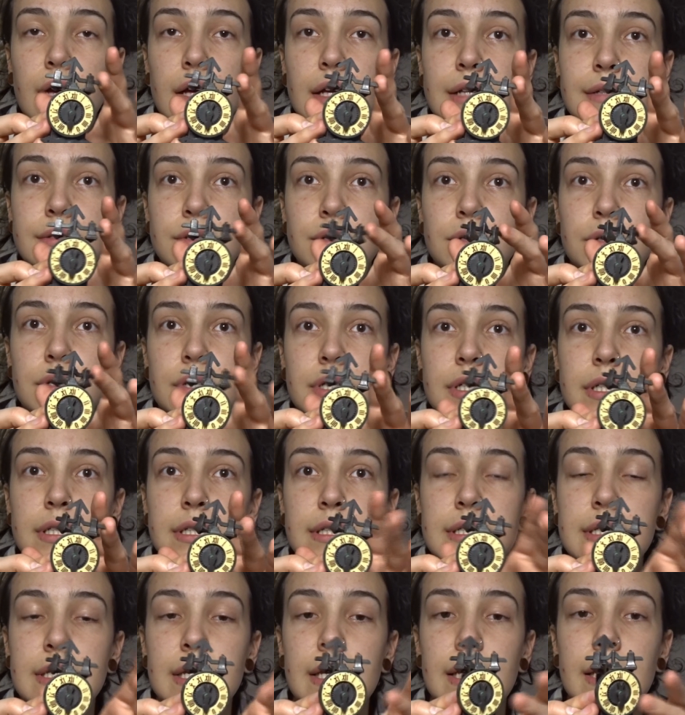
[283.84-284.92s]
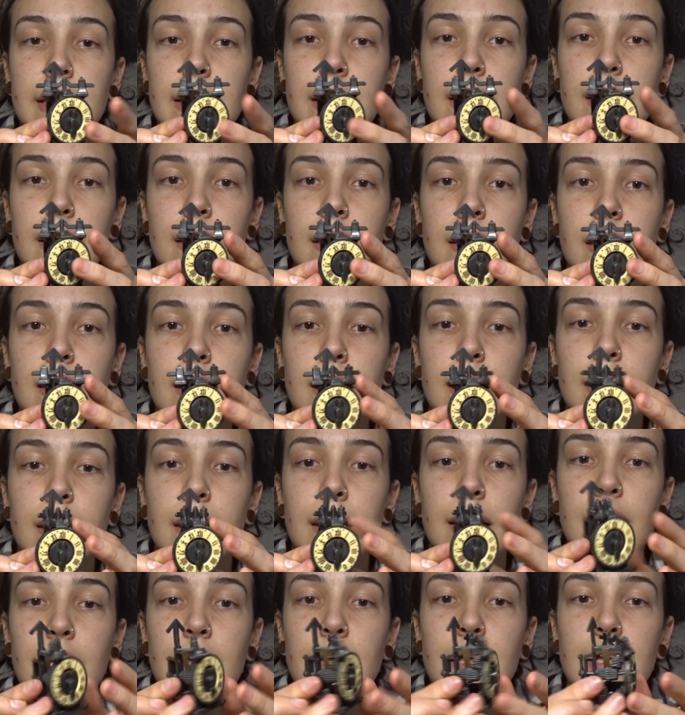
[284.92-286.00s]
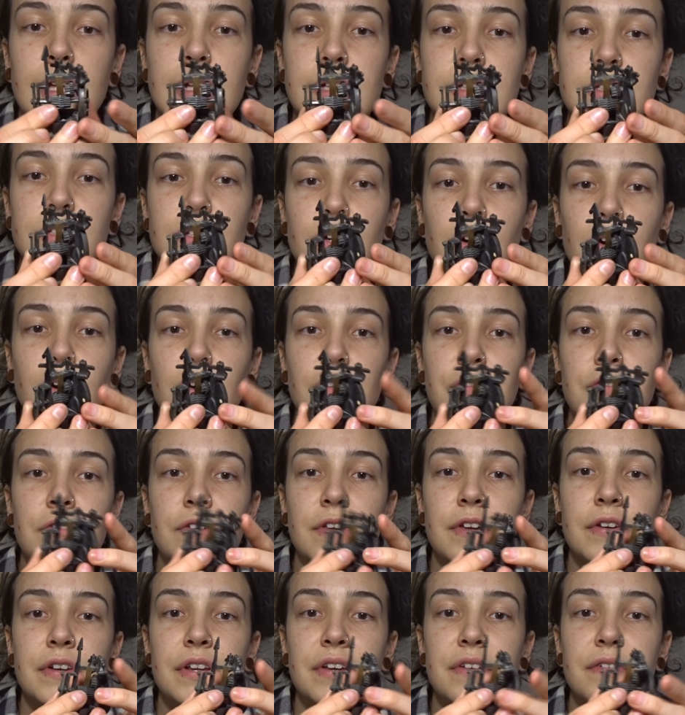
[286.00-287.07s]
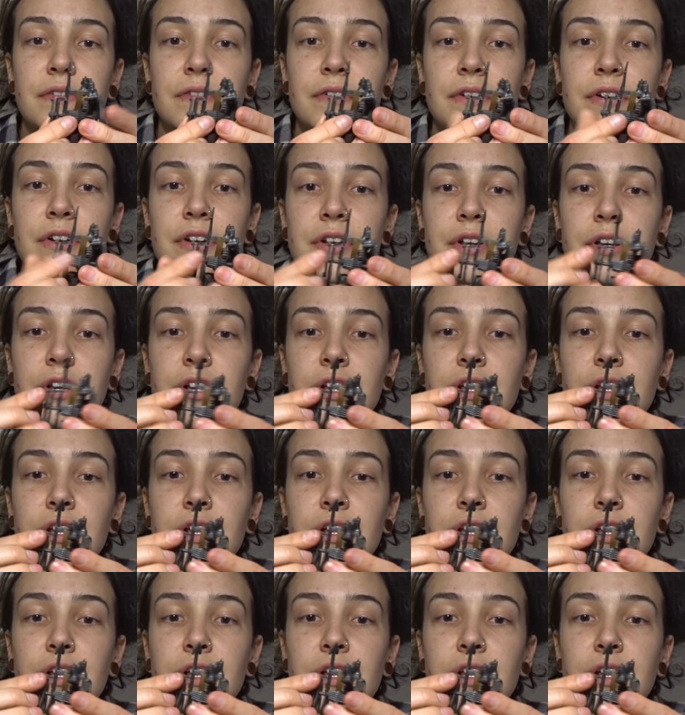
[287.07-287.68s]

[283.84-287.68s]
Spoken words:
As you can see, it's got a few different